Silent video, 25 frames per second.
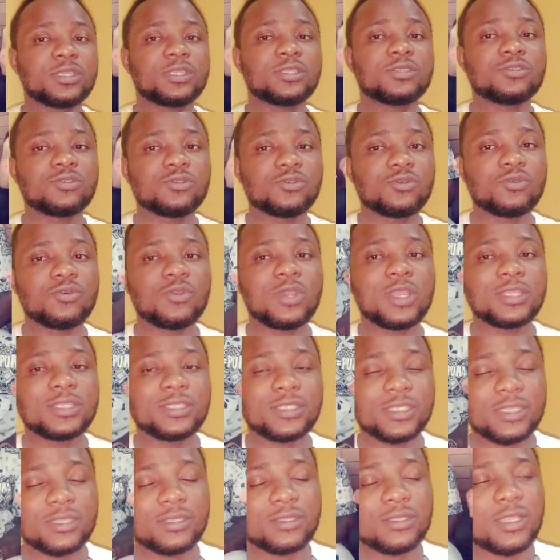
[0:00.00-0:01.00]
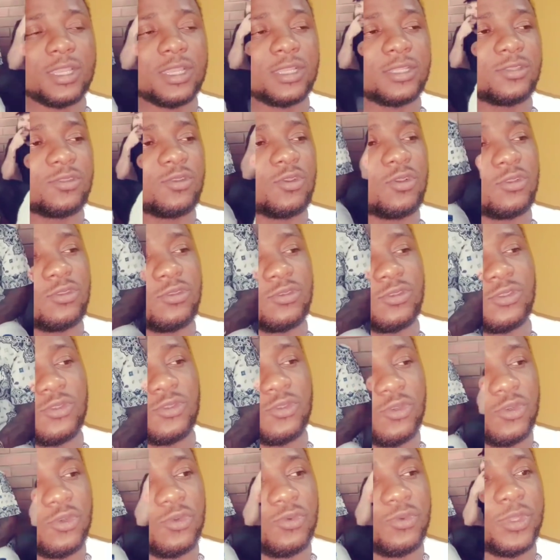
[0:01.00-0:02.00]
So I think that all those
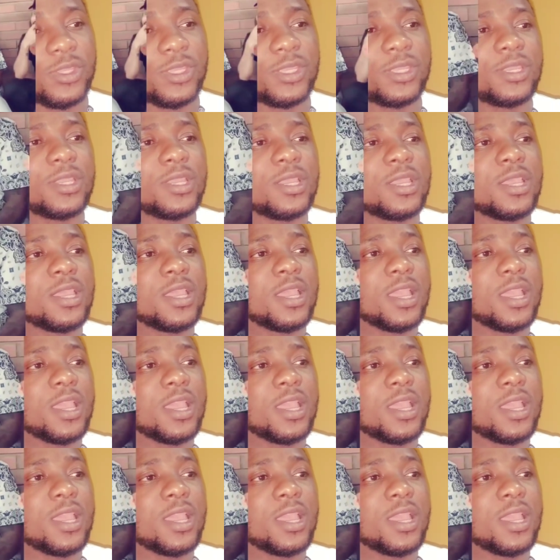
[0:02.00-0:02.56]
stories